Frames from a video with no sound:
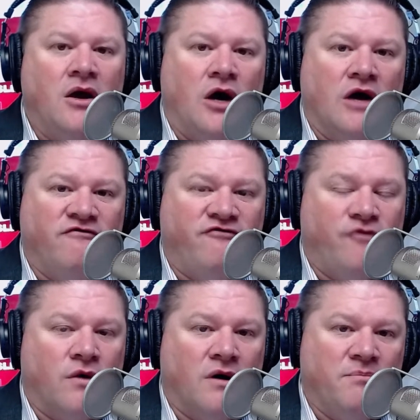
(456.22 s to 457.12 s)
on
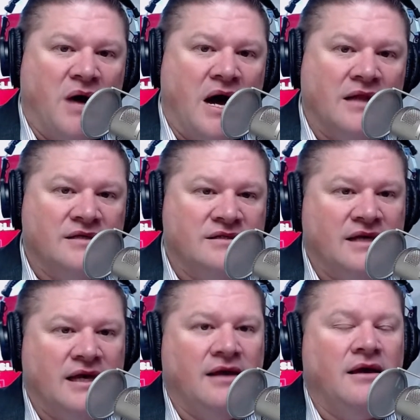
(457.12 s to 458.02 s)
foreign
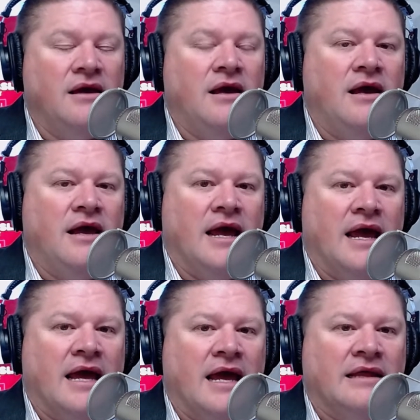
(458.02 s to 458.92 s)
policy
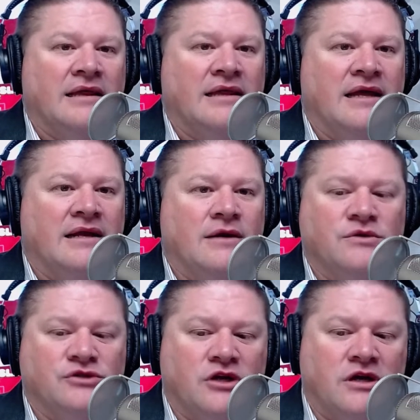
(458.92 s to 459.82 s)
and that it
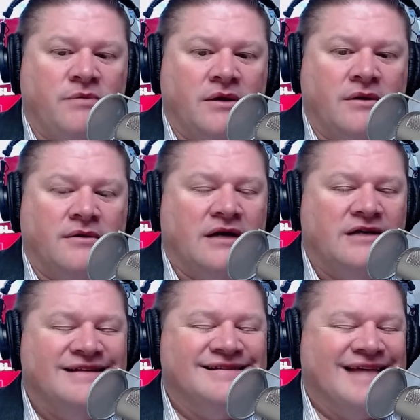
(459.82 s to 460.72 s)
was going to be a
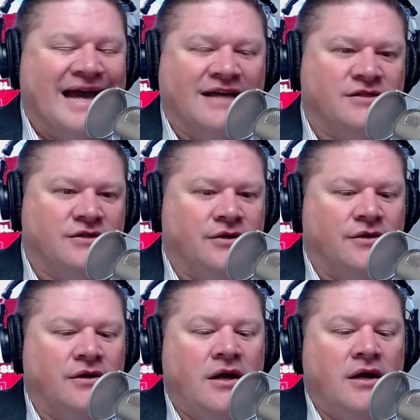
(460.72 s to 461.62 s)

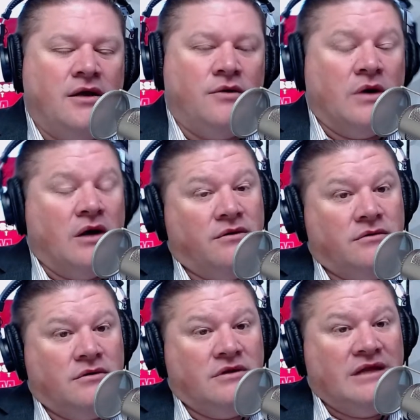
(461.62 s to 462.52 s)
disaster. Well,
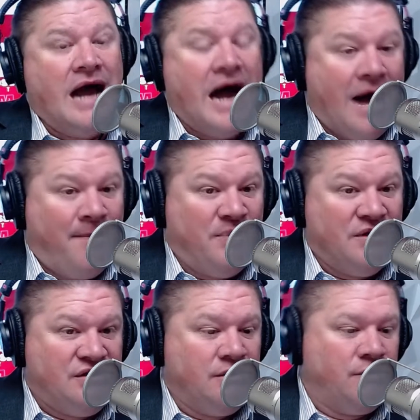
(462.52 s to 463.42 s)
the
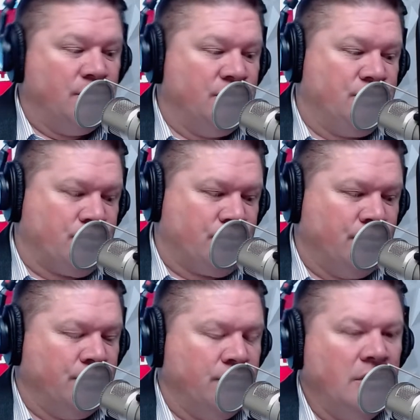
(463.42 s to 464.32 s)
opposite was
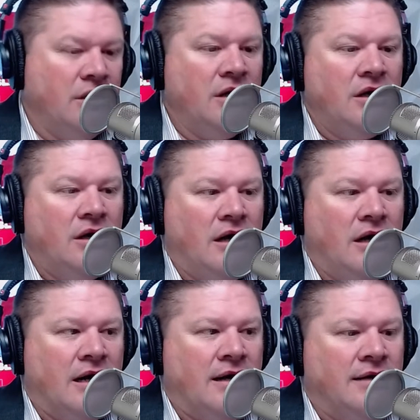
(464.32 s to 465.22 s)
true.
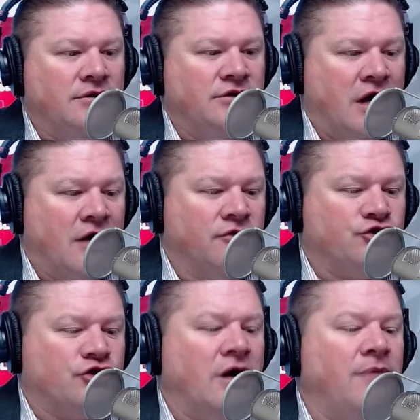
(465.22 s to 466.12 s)
Donald
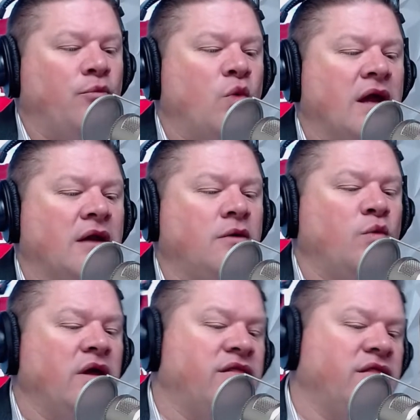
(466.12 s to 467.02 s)
Trump went
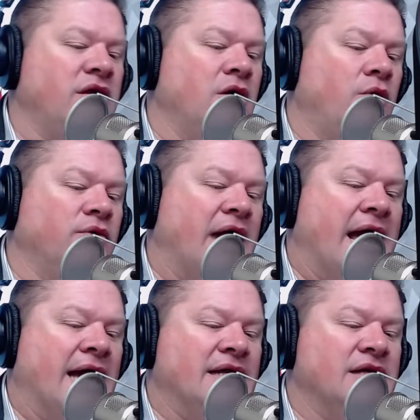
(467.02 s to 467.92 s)
with the old
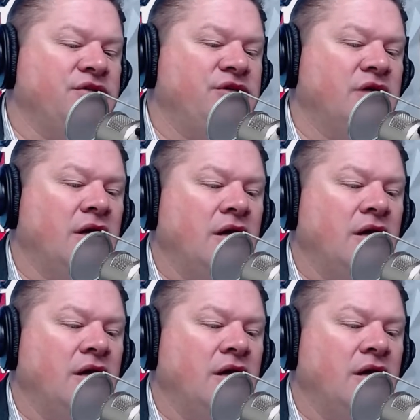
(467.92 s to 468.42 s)
adage,